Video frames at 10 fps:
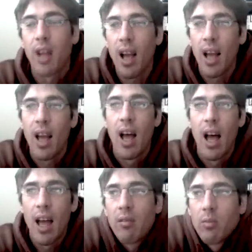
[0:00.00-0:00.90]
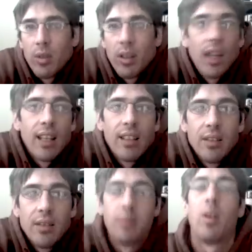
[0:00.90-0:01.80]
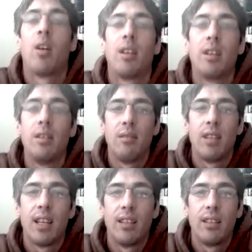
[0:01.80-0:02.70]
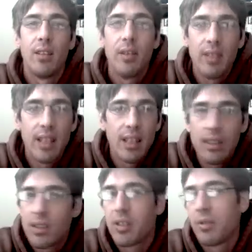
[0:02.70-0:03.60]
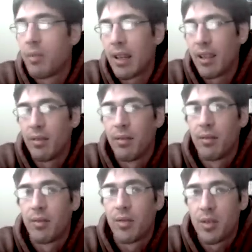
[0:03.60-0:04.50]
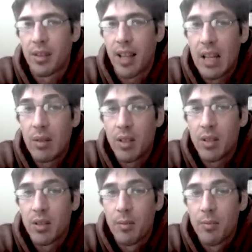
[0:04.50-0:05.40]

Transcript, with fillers: I, I would like to argue that, you know, even English isn't my first language.